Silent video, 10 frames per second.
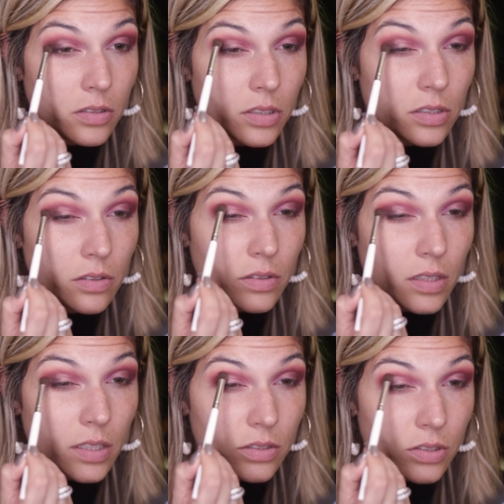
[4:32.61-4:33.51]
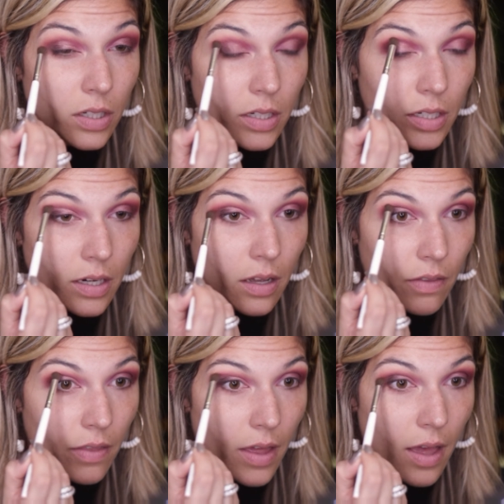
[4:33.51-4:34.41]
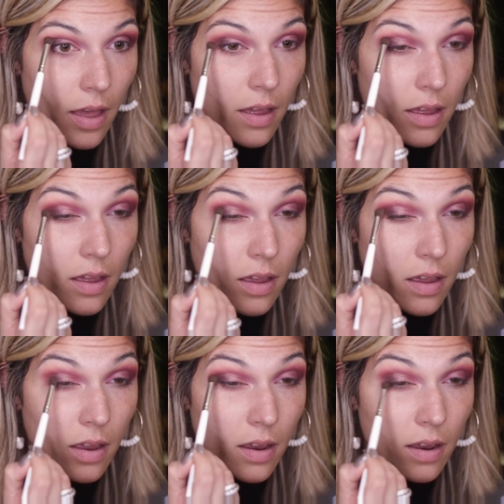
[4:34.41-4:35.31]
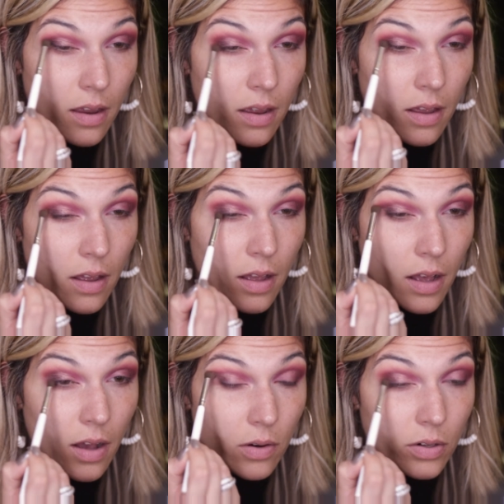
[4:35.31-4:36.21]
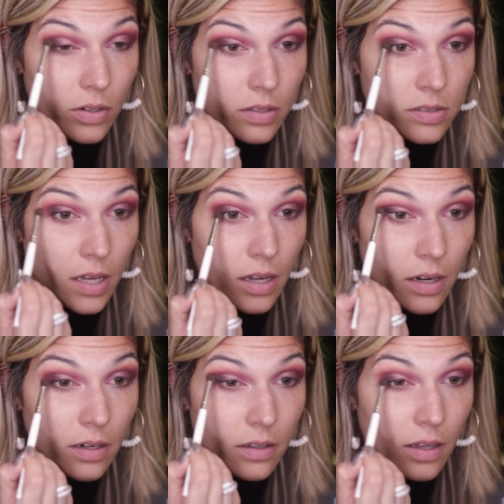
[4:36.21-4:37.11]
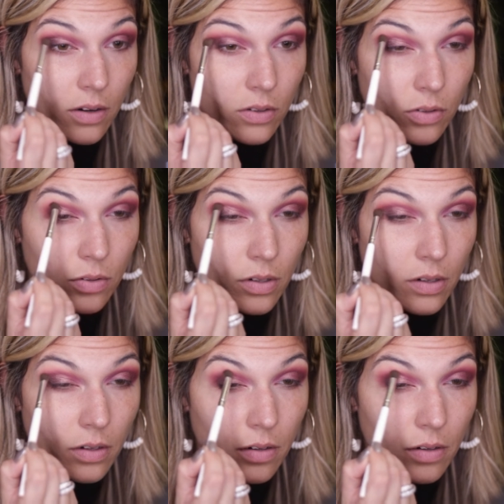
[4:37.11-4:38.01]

just to really darken out that outer side, the outer corner.